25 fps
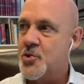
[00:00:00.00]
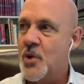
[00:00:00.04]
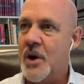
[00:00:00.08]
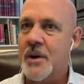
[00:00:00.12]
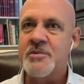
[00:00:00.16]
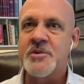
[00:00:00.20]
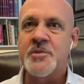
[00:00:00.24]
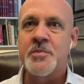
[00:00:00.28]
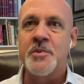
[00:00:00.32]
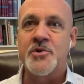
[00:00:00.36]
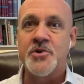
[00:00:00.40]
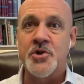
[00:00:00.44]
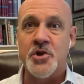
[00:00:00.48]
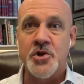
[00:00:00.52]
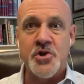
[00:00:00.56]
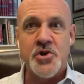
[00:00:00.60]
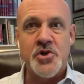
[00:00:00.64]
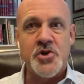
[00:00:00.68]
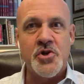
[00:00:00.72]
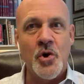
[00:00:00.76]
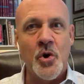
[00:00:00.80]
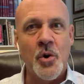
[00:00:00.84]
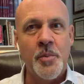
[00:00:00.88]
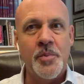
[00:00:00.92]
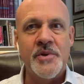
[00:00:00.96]
So I'm supposed to
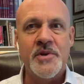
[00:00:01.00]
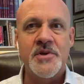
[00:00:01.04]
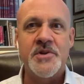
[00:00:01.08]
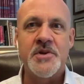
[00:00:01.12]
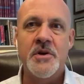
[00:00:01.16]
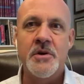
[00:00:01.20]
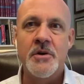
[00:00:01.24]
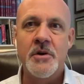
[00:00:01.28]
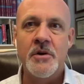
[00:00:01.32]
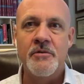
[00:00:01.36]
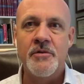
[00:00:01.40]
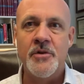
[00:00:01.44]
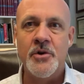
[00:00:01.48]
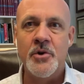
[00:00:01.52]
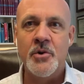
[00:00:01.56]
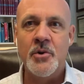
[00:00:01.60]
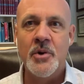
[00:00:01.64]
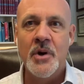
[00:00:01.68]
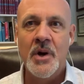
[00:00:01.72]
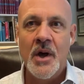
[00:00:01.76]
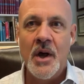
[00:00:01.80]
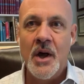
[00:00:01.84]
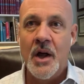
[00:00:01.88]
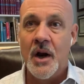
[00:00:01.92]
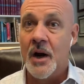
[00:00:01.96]
show up at this interview.
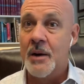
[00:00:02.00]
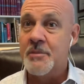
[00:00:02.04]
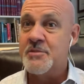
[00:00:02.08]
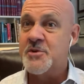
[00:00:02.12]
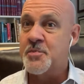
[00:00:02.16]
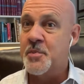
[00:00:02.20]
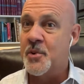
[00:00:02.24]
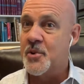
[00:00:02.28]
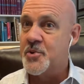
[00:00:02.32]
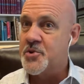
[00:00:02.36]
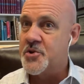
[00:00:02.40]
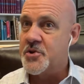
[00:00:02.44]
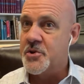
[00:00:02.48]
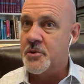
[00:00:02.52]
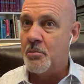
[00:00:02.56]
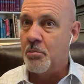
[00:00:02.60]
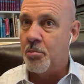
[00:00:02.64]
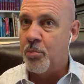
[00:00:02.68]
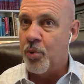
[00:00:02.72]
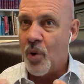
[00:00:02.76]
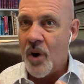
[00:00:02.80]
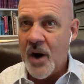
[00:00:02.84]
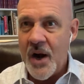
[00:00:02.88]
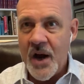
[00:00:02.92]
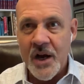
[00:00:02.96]
I'm supposed to
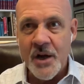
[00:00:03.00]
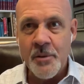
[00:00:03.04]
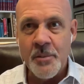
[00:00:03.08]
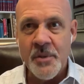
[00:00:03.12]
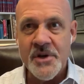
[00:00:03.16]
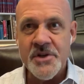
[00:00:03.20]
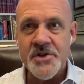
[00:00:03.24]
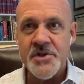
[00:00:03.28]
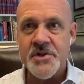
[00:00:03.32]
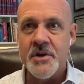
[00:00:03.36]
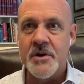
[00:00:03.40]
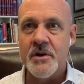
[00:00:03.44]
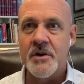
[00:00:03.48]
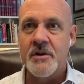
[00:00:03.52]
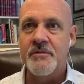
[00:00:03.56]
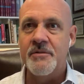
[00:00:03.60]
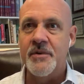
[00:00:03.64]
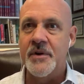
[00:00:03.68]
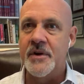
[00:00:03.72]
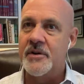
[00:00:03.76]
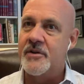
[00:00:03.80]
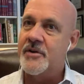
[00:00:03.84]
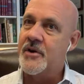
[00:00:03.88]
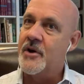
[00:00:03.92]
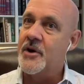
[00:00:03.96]
brag on myself
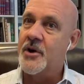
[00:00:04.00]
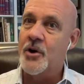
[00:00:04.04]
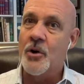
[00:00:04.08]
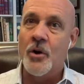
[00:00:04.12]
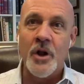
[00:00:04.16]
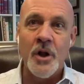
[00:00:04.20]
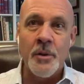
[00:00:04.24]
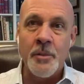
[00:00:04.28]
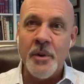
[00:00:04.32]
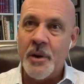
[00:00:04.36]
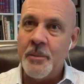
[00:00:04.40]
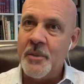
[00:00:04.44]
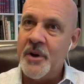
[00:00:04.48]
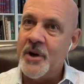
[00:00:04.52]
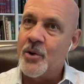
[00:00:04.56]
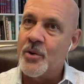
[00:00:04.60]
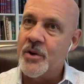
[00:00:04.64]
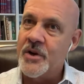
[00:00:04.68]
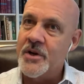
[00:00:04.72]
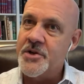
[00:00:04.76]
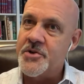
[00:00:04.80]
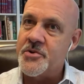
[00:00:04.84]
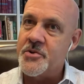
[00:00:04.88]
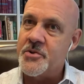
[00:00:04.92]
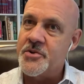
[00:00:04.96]
and tell you all about my
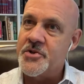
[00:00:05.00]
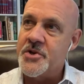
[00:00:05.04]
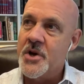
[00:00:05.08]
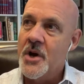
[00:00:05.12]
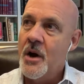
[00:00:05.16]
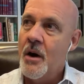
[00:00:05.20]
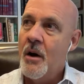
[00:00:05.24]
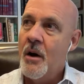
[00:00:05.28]
credentials.